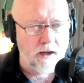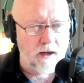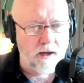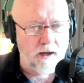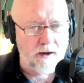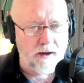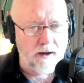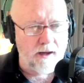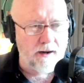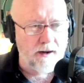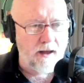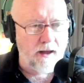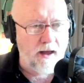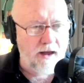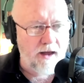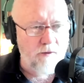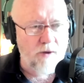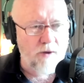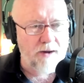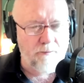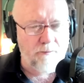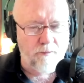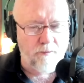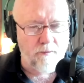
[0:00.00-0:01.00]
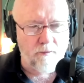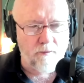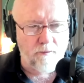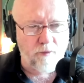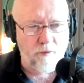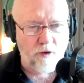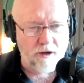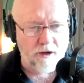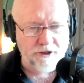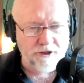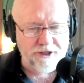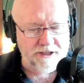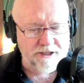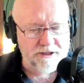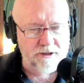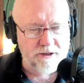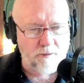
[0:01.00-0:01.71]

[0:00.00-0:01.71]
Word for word: on on a highway project